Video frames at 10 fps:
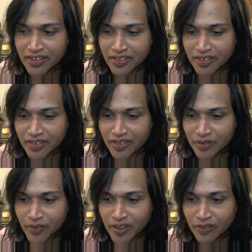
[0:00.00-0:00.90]
the
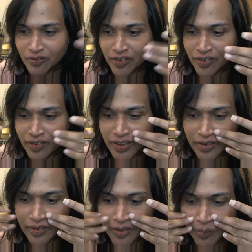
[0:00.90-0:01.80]
welfare, like
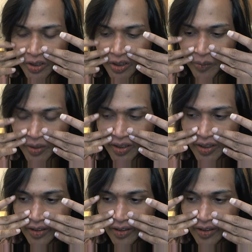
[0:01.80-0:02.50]
the department,